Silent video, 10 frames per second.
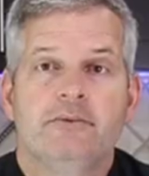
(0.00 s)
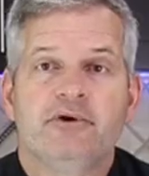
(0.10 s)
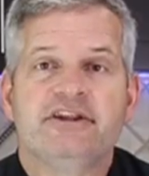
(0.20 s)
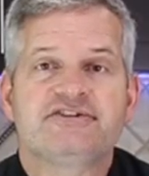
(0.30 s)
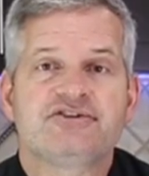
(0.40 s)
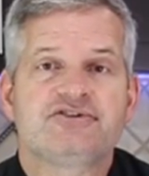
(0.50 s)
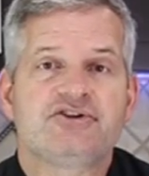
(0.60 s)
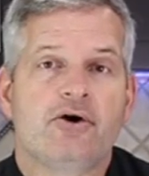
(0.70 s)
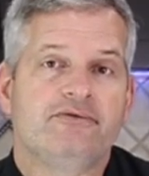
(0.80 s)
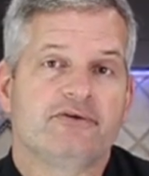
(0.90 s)
Bring this to the
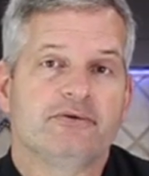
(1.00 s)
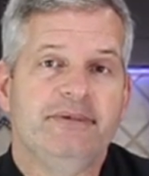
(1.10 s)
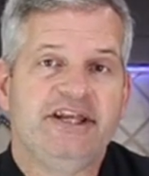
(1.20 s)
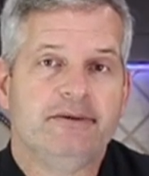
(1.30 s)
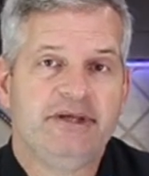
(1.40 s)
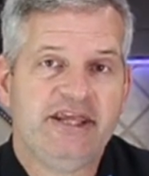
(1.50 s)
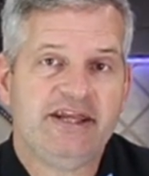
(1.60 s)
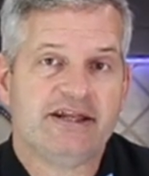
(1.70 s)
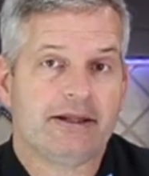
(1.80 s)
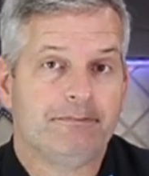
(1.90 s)
stove over medium
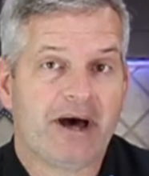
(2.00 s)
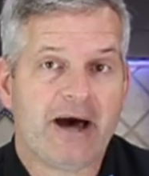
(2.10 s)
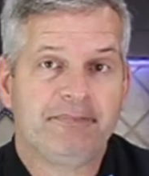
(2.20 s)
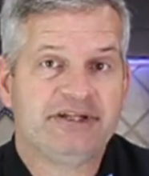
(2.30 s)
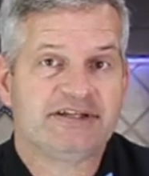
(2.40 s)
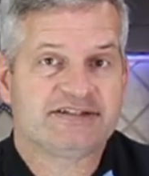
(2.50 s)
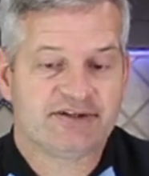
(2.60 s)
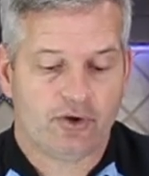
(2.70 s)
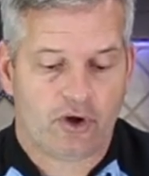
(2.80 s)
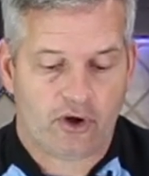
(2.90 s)
heat and pop
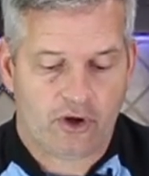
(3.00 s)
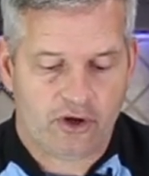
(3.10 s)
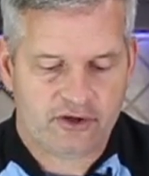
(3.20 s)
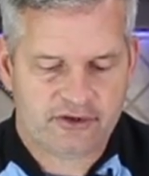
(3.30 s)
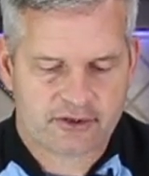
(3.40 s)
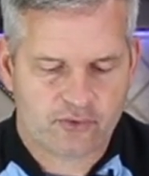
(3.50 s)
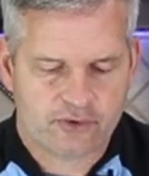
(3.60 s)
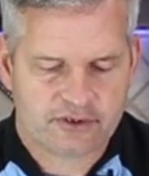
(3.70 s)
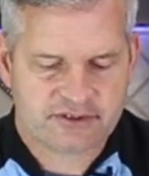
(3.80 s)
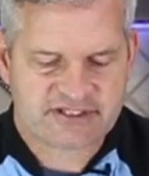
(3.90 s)
until all the
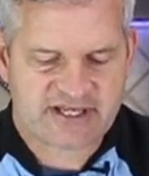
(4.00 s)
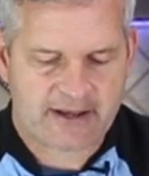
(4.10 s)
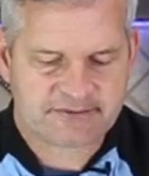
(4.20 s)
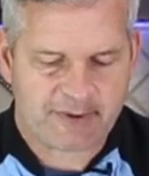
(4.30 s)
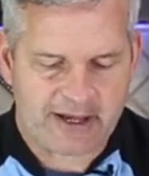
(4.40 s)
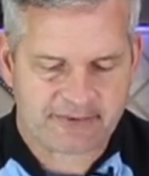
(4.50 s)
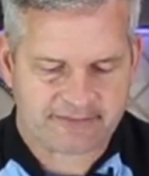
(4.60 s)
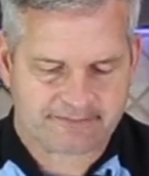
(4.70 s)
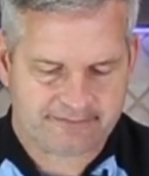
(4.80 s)
corn stops popping.